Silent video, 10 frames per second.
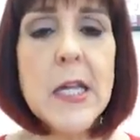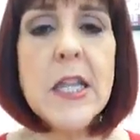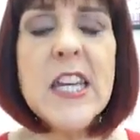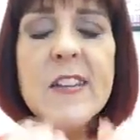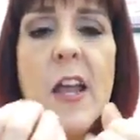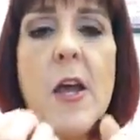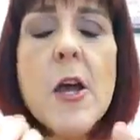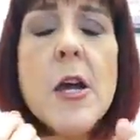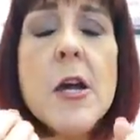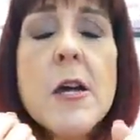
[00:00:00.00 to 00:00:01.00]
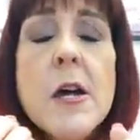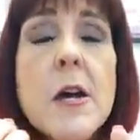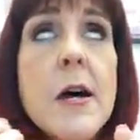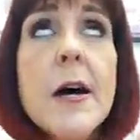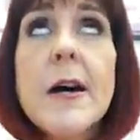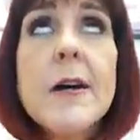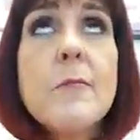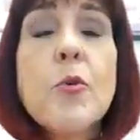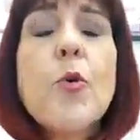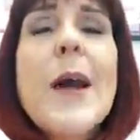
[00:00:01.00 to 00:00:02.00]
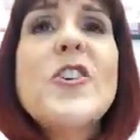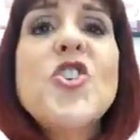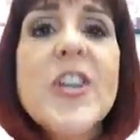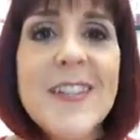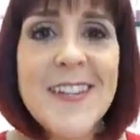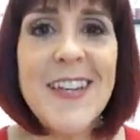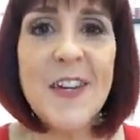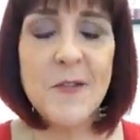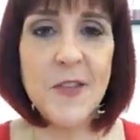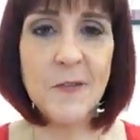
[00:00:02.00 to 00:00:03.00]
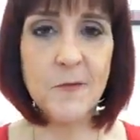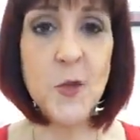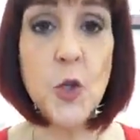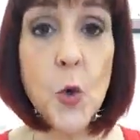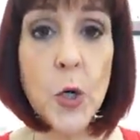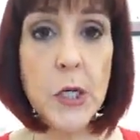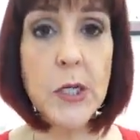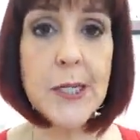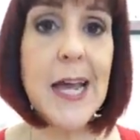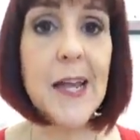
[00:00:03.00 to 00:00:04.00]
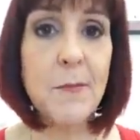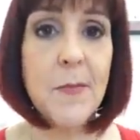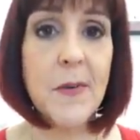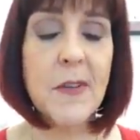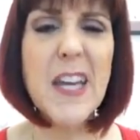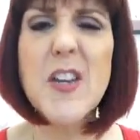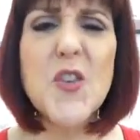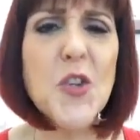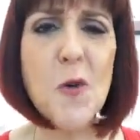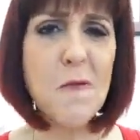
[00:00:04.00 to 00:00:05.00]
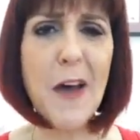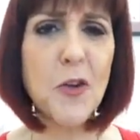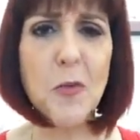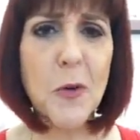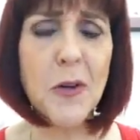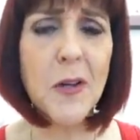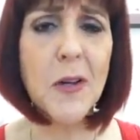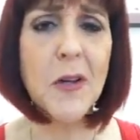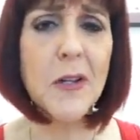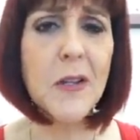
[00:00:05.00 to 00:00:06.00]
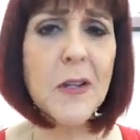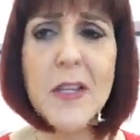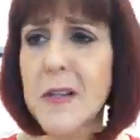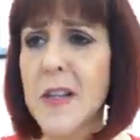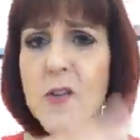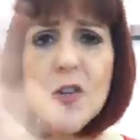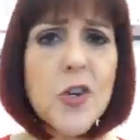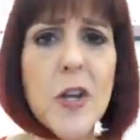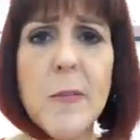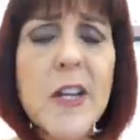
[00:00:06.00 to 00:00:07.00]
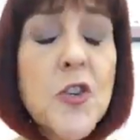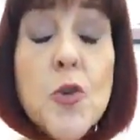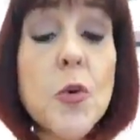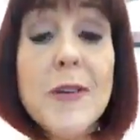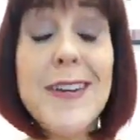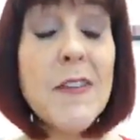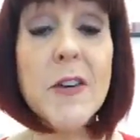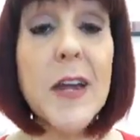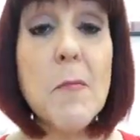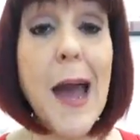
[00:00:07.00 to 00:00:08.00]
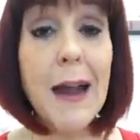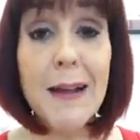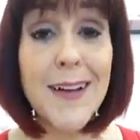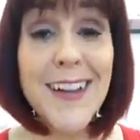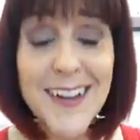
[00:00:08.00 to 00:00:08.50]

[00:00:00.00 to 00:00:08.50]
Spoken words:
this precious gift of your time. That is so valuable. These are 30 minutes you will never get back.